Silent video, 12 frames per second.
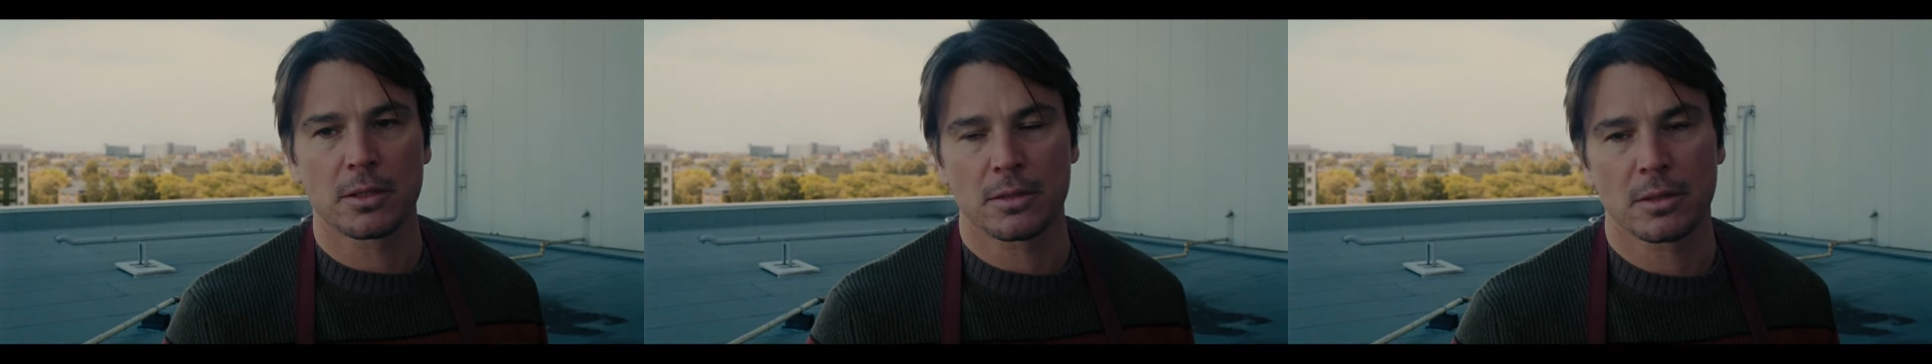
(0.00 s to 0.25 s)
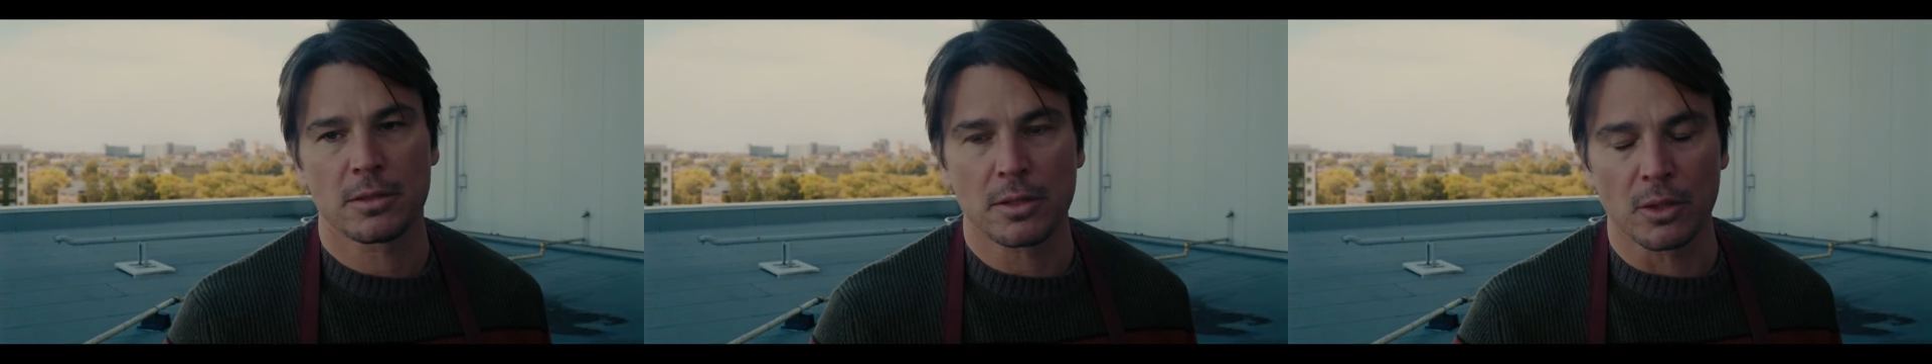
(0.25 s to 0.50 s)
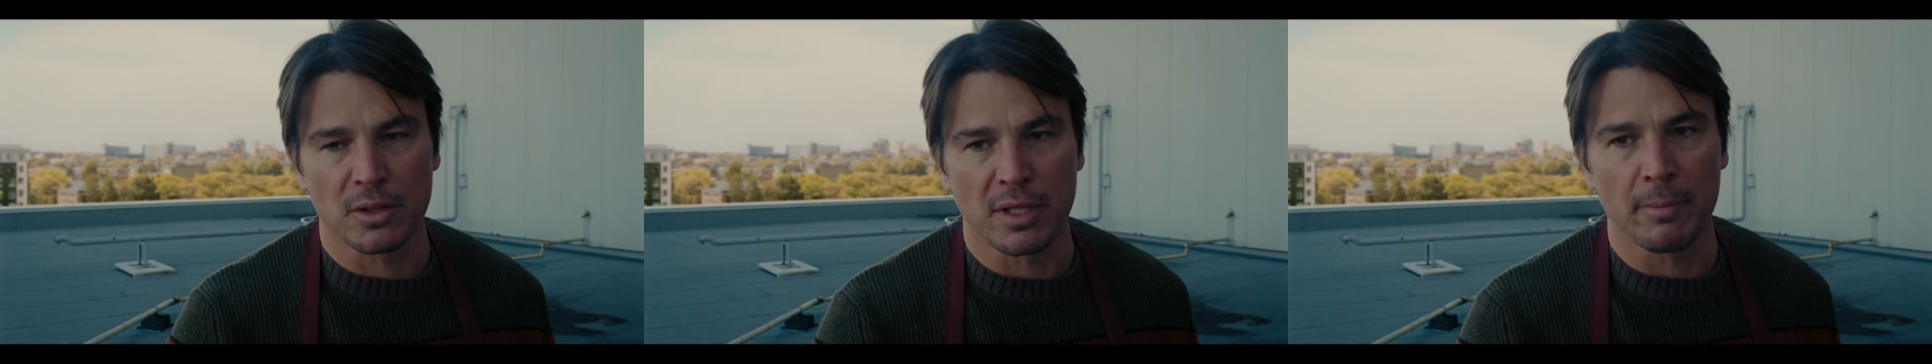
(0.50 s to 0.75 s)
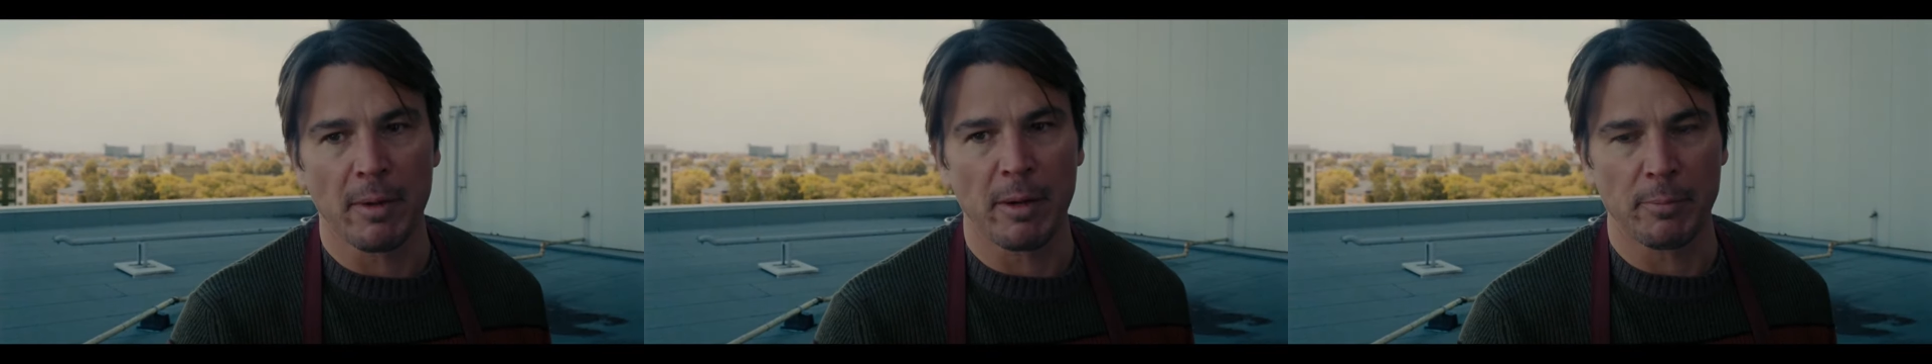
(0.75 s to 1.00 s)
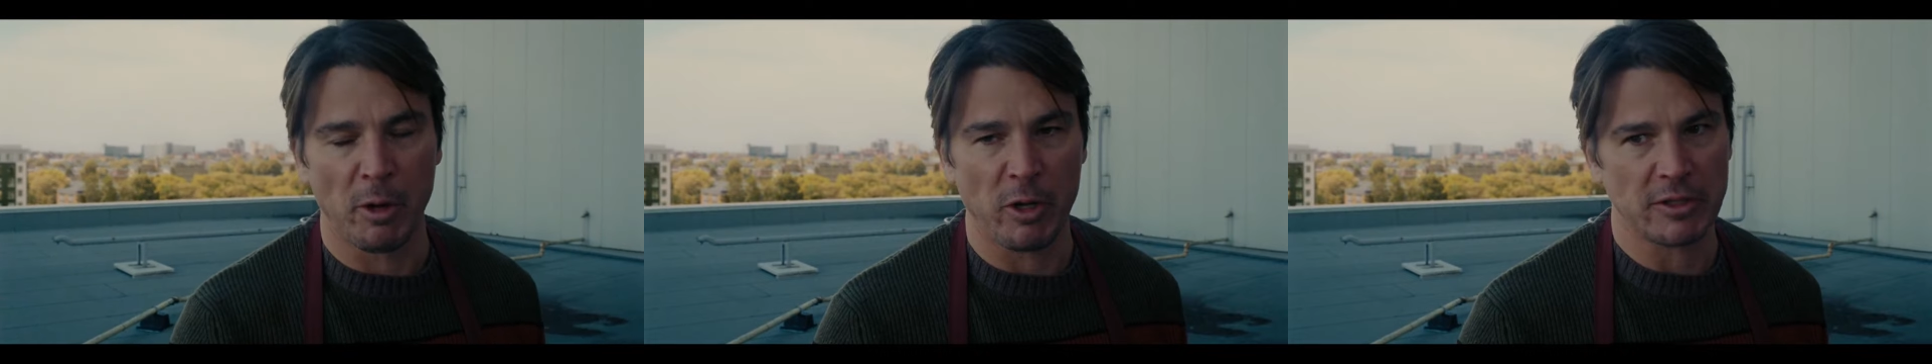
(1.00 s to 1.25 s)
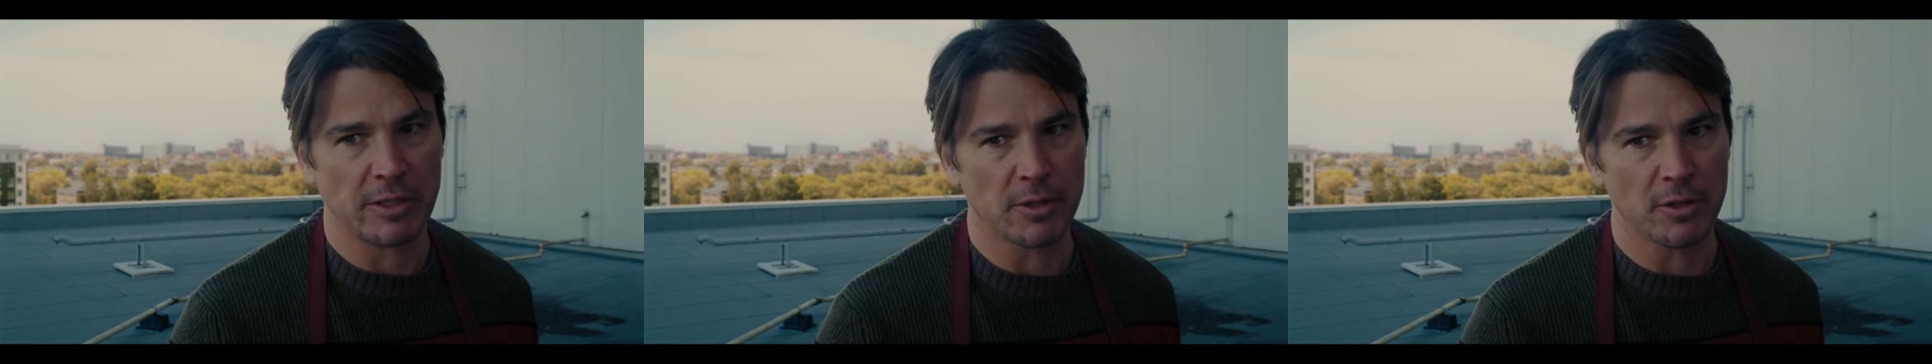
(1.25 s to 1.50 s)
then asked about the
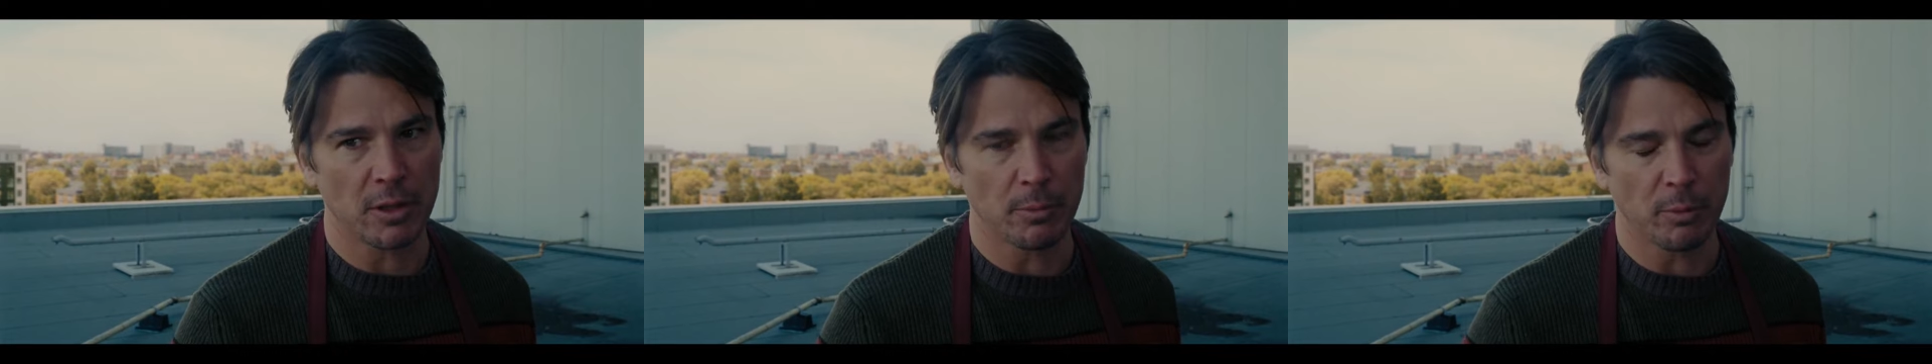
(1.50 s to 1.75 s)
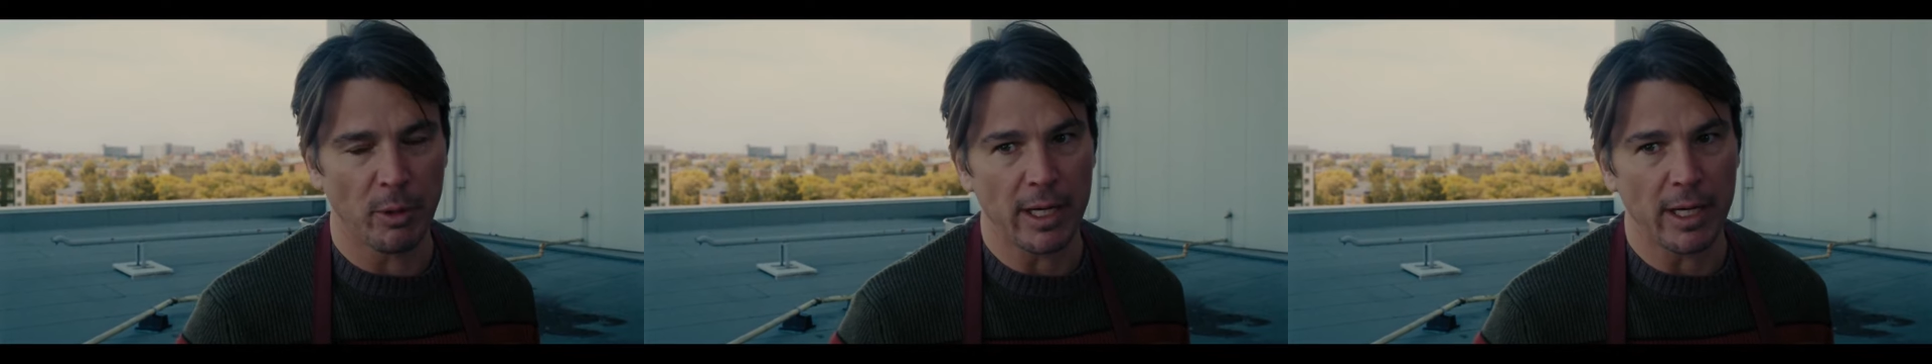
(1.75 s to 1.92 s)
person in charge